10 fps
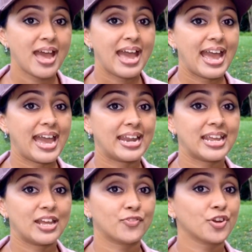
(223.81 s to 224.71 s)
And
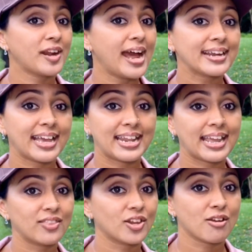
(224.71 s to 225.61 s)
if you're not getting
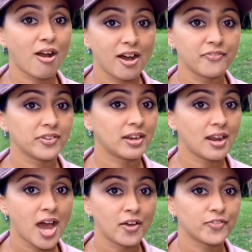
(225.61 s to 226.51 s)
in there often
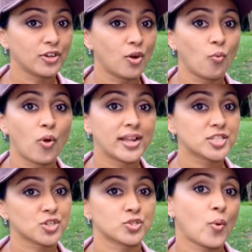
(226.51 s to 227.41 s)
enough, once
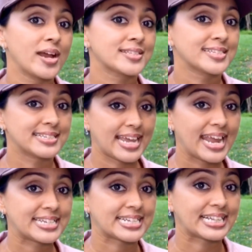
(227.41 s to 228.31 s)
or twice a
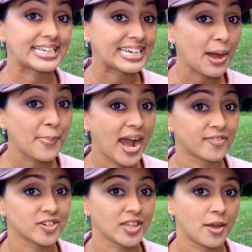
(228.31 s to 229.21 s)
day to clean up
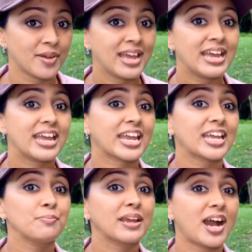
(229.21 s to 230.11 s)
after them, it
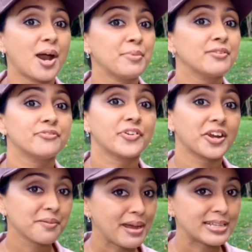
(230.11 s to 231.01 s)
can become
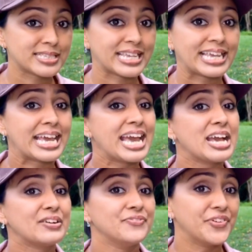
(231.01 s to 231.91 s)
very messy,
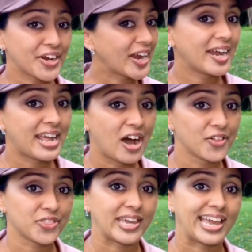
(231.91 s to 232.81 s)
very
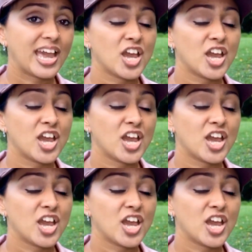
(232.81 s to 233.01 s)
unhealthy.